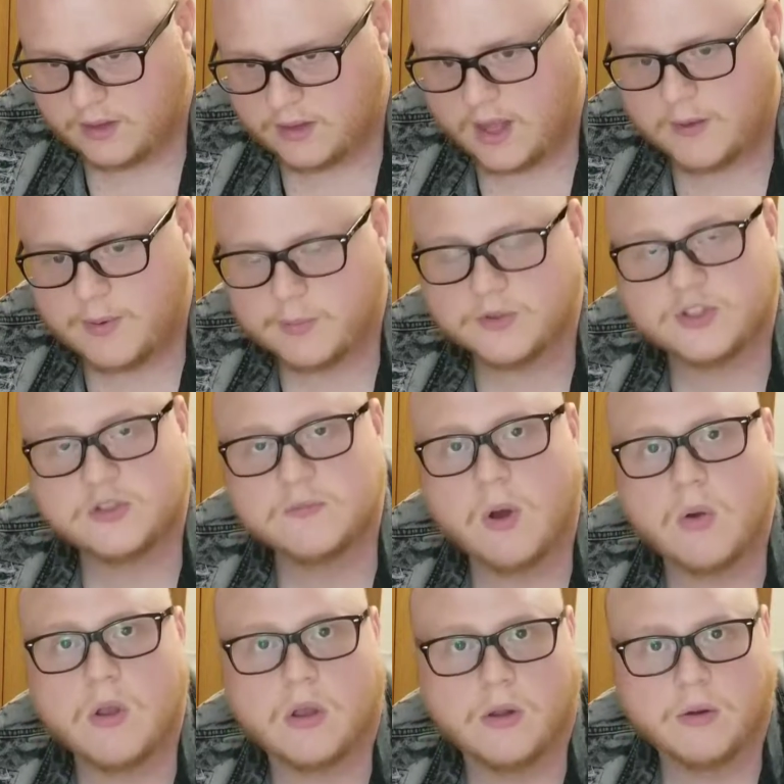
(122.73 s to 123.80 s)
lot of people
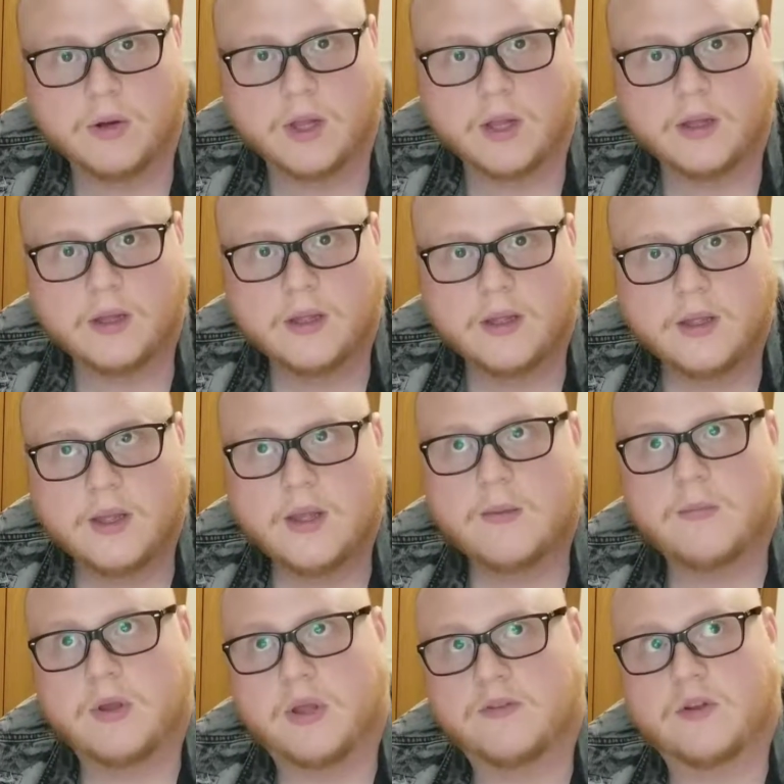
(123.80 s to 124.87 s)
smoke a Gouda
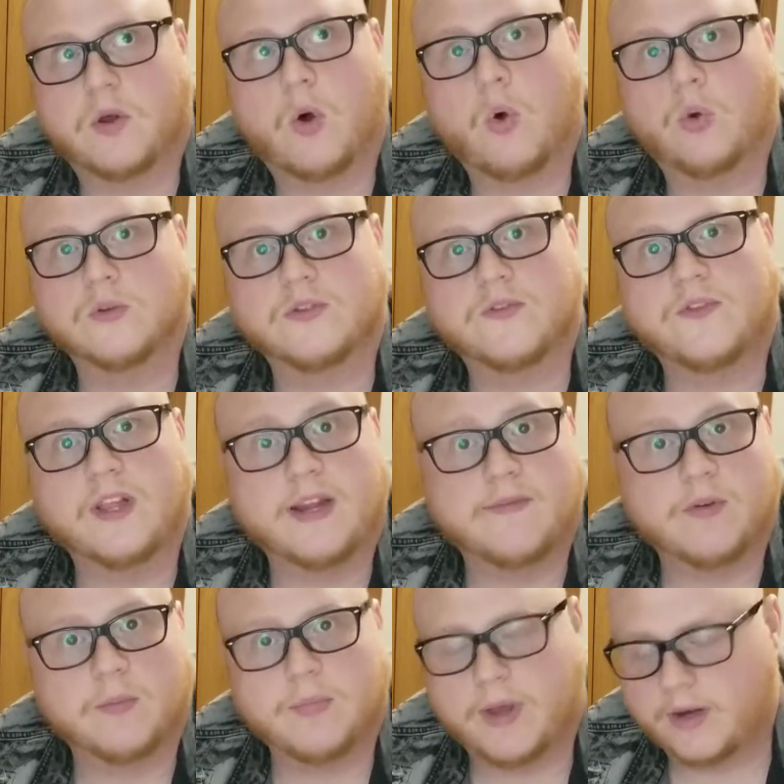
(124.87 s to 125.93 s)
because it holds
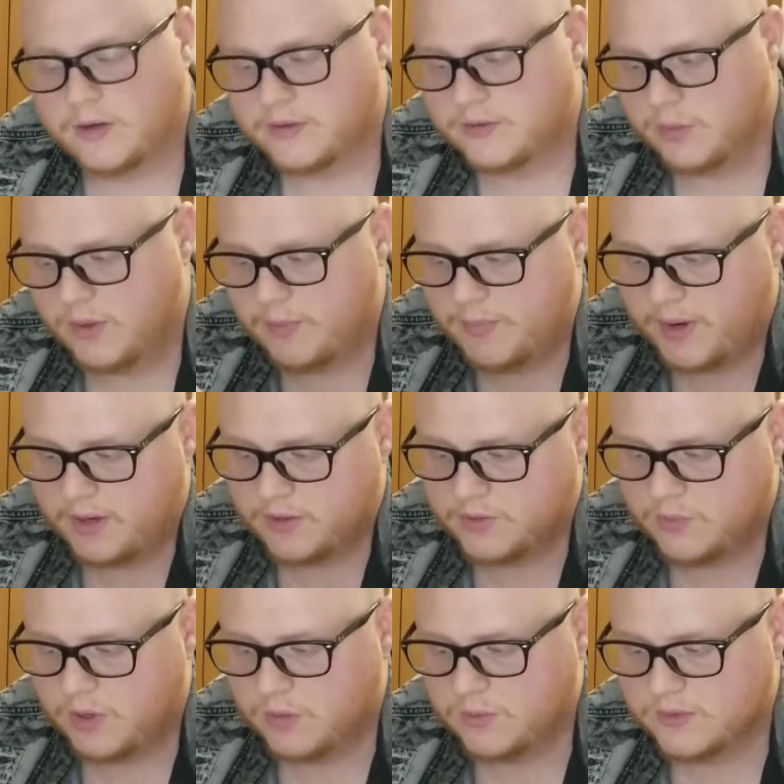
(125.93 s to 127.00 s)
flavor better. So it pairs
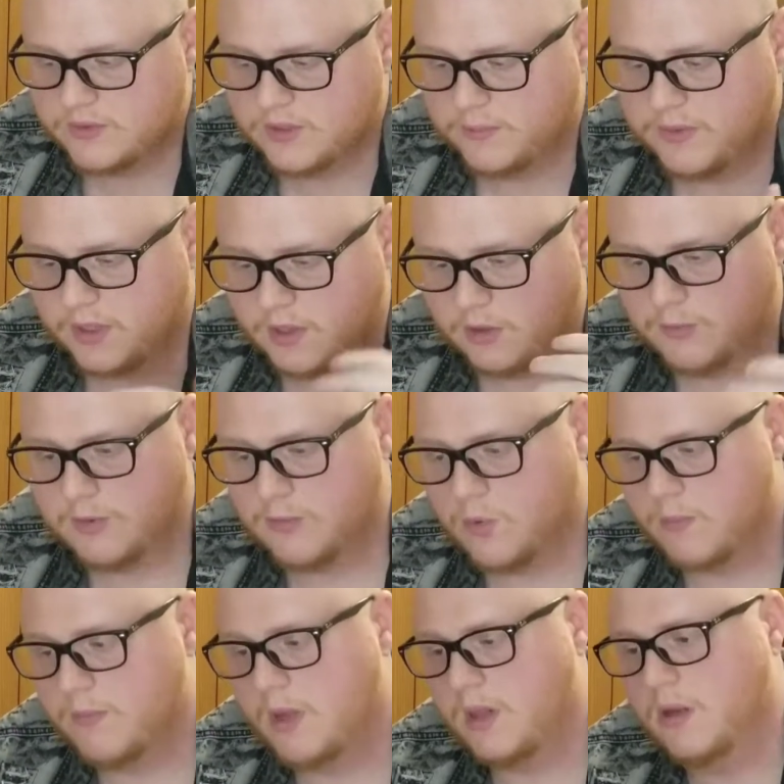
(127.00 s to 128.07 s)
well with something a little bit
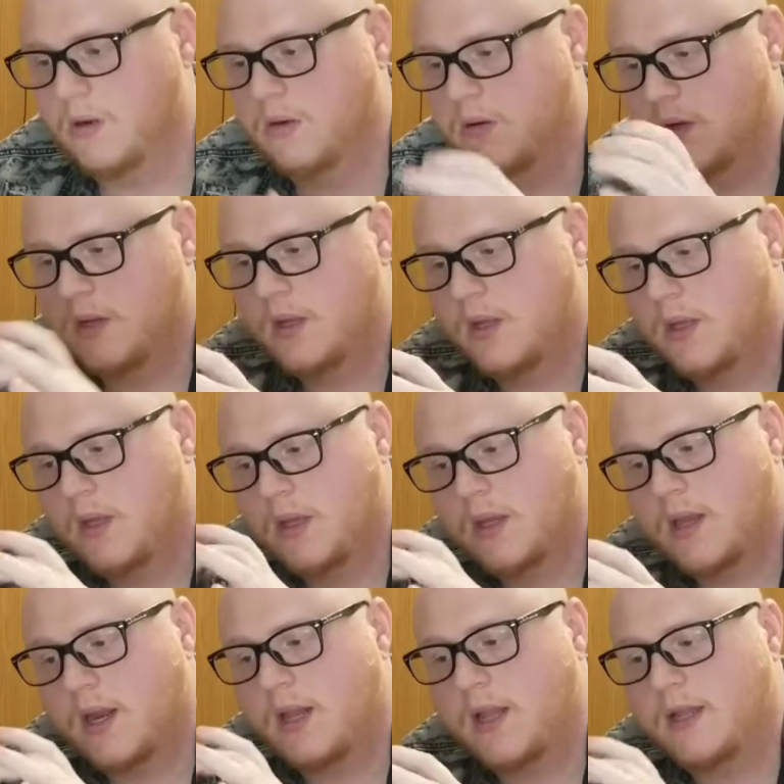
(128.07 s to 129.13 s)
more mellow,
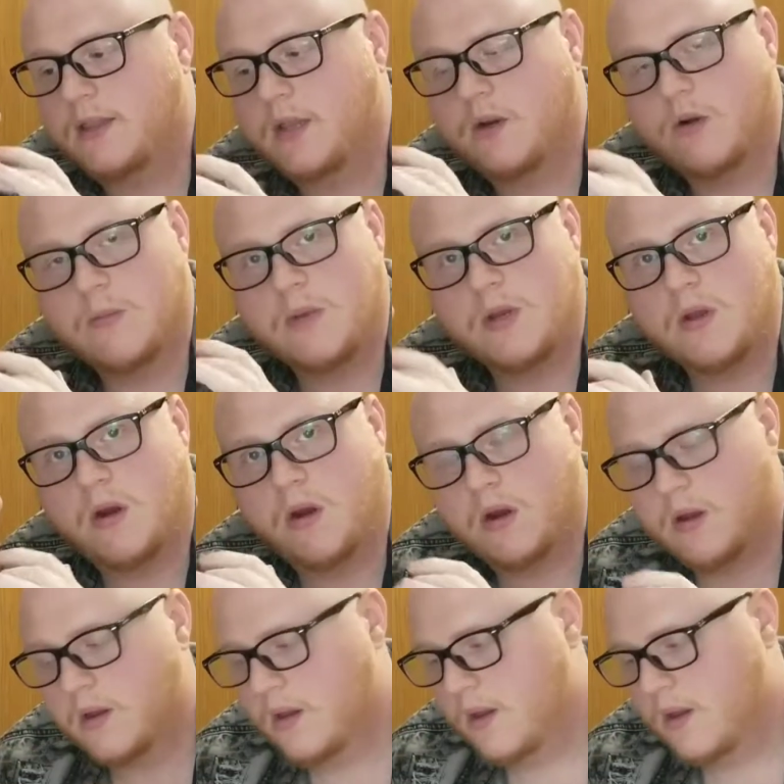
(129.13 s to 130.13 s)
kind of like the Creamy Dark.